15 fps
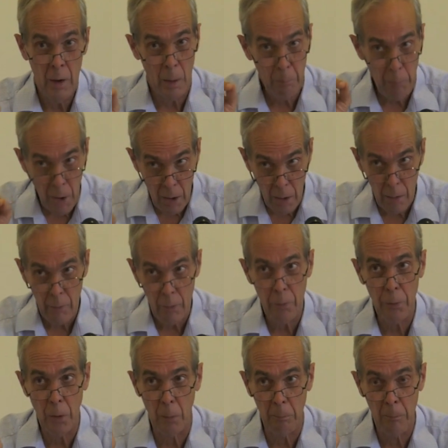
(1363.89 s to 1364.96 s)
apart
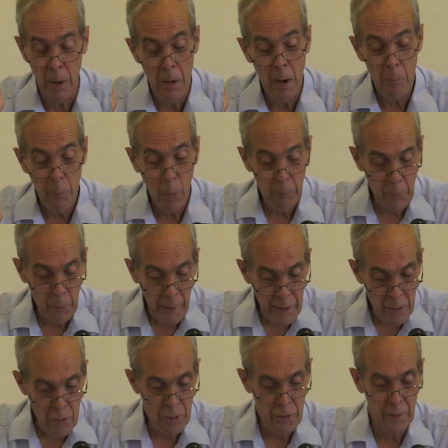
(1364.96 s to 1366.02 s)
from
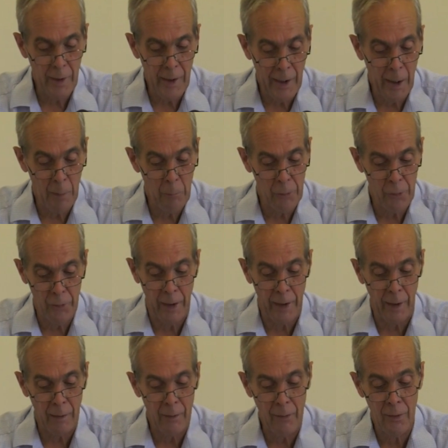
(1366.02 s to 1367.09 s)
population
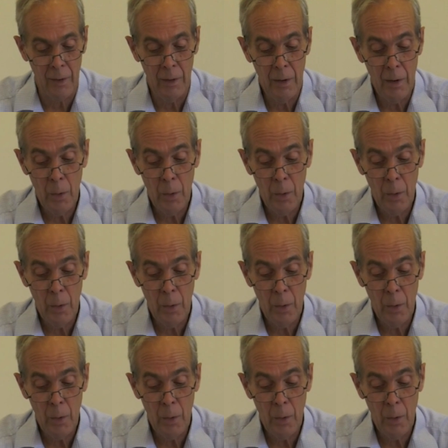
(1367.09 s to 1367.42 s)
abstracts,